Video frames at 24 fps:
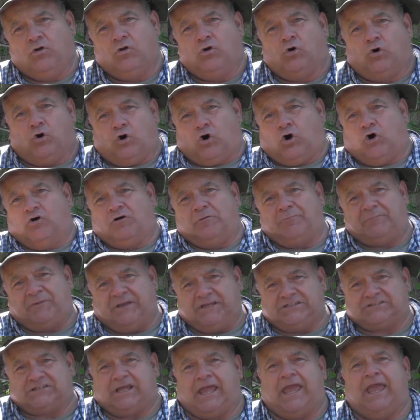or a
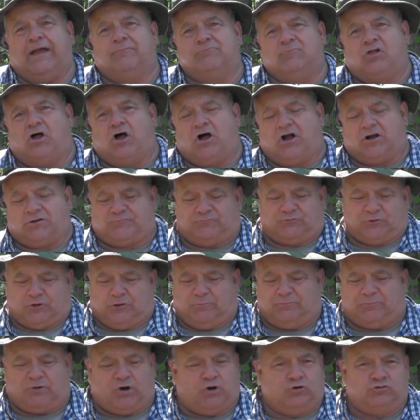piece of hemlock for
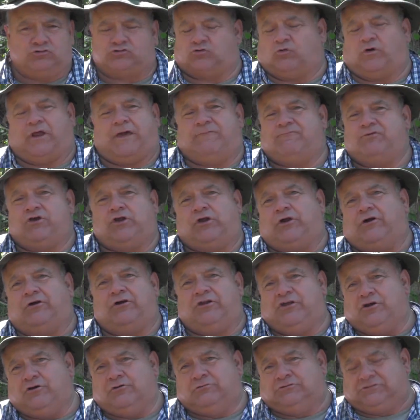a post, whatever
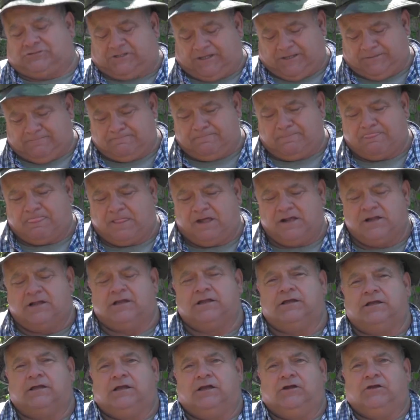you're using,
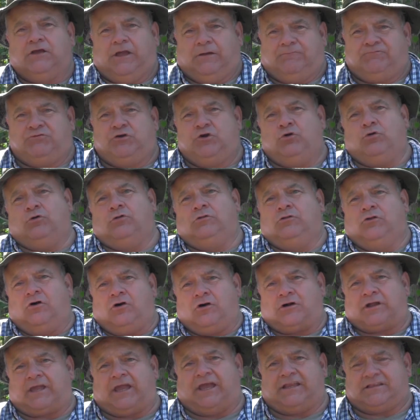if you
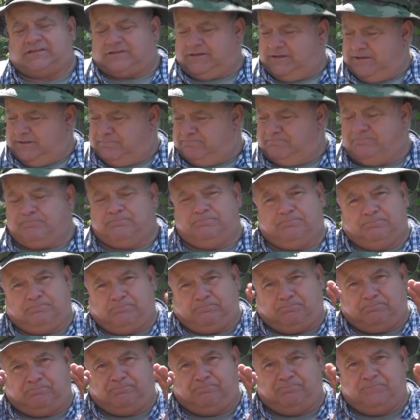look at the,
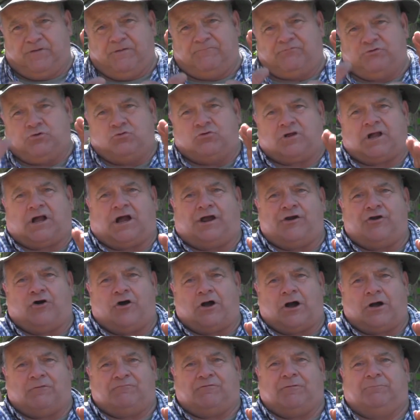if you cut
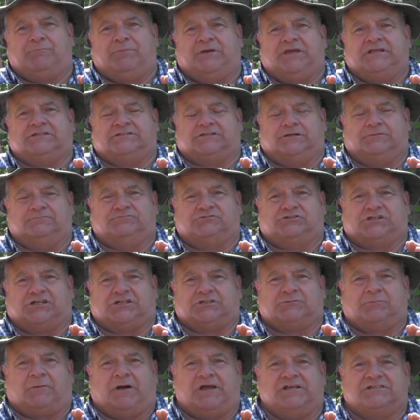off a piece of
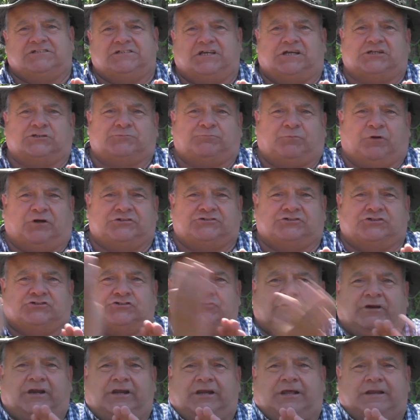6x6 pressure
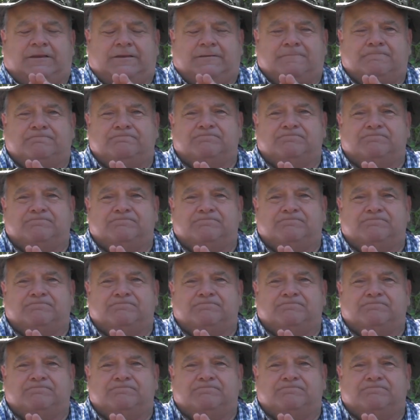treated